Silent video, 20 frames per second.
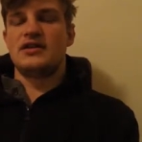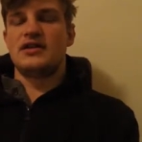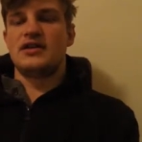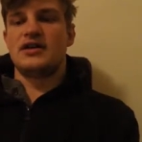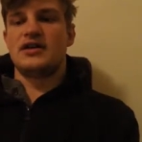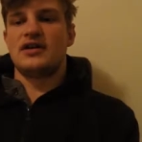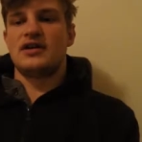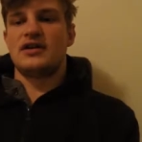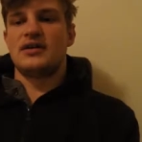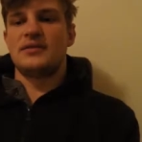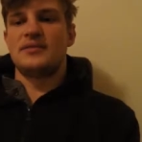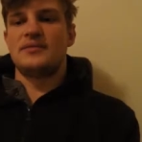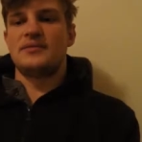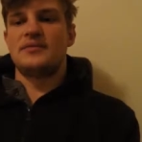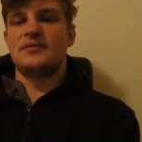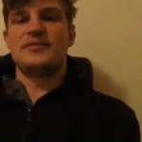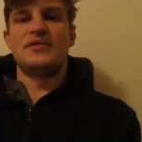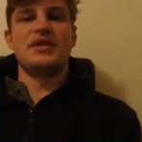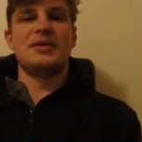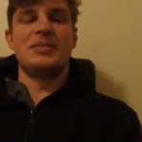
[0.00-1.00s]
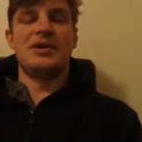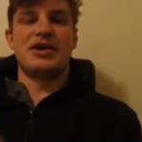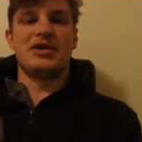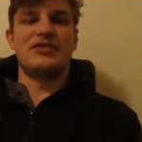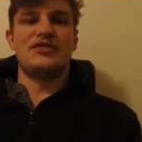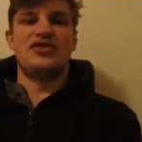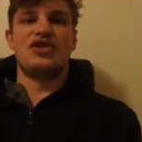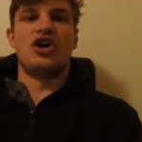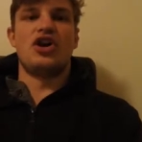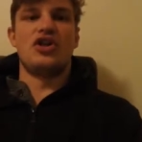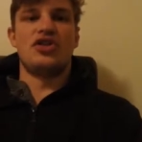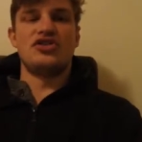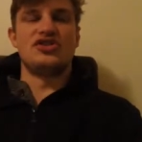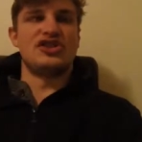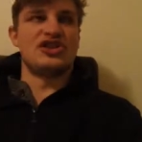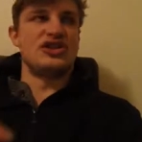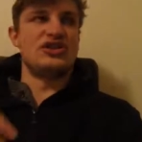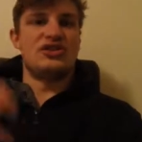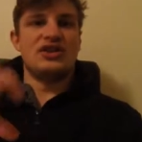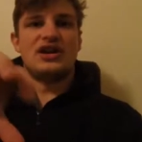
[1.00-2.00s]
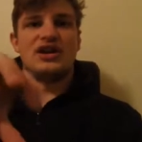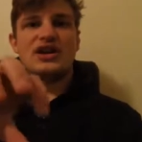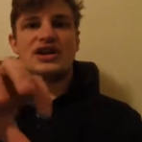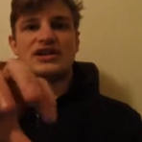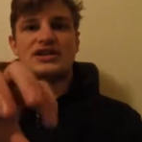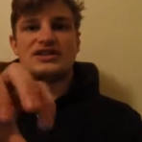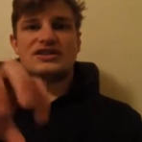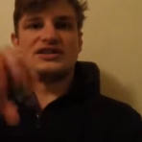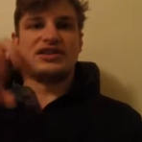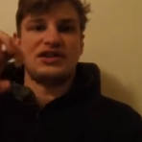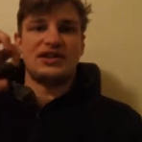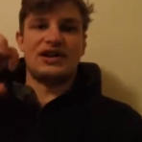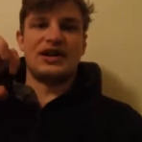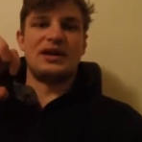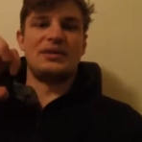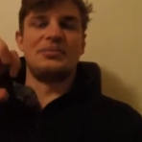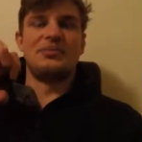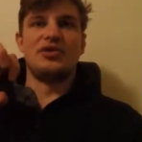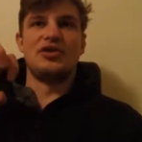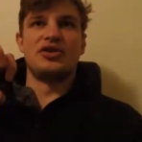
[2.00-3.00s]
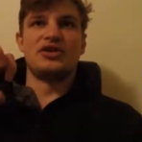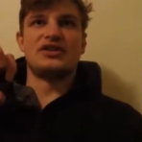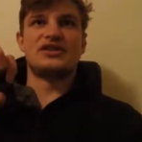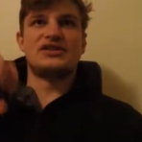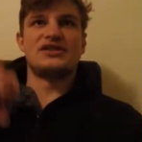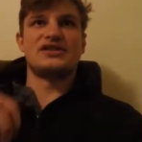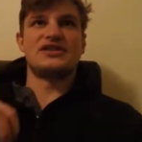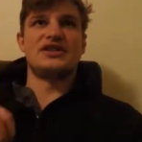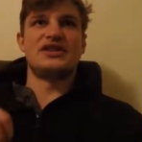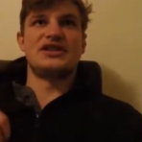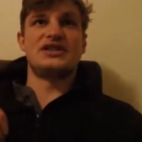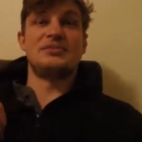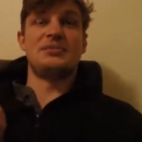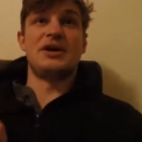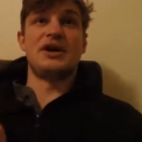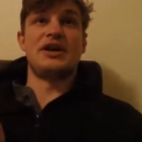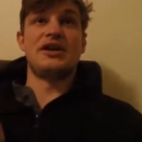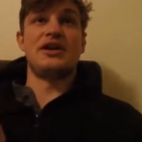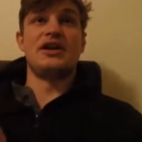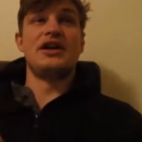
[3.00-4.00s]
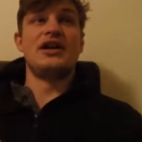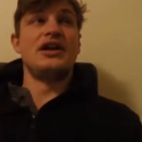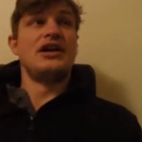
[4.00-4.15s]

um, the amount of knowledge that you can kind of suck out of books gets better.